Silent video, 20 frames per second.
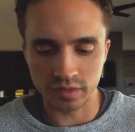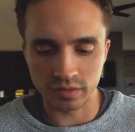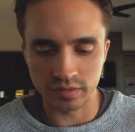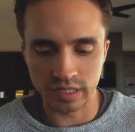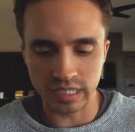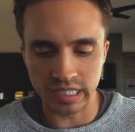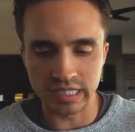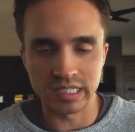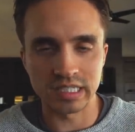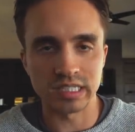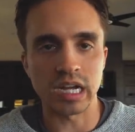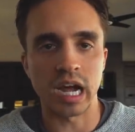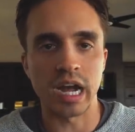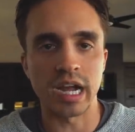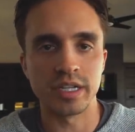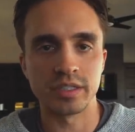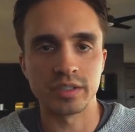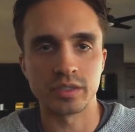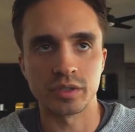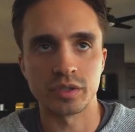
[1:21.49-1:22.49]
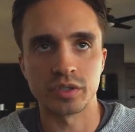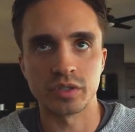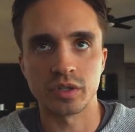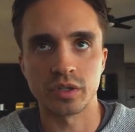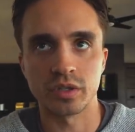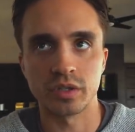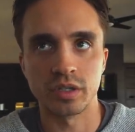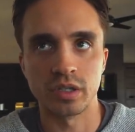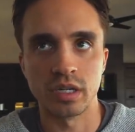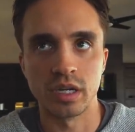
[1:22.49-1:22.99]
of these signs or
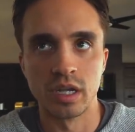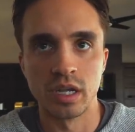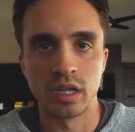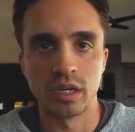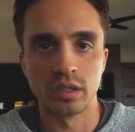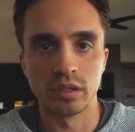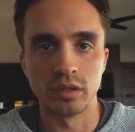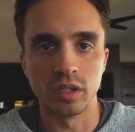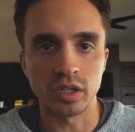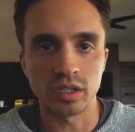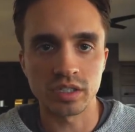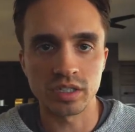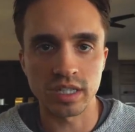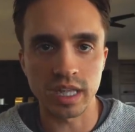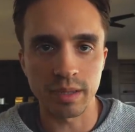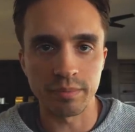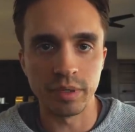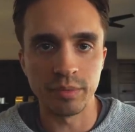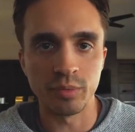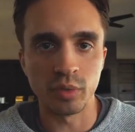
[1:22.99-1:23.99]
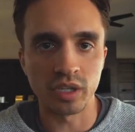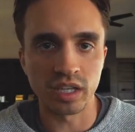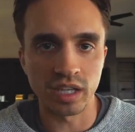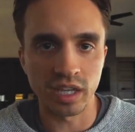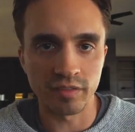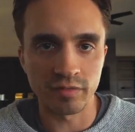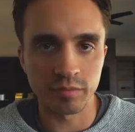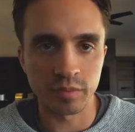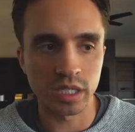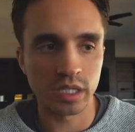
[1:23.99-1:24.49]
certain looks that people
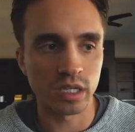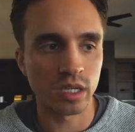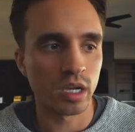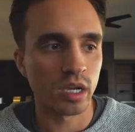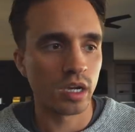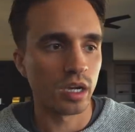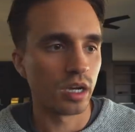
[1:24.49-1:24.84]
gave me,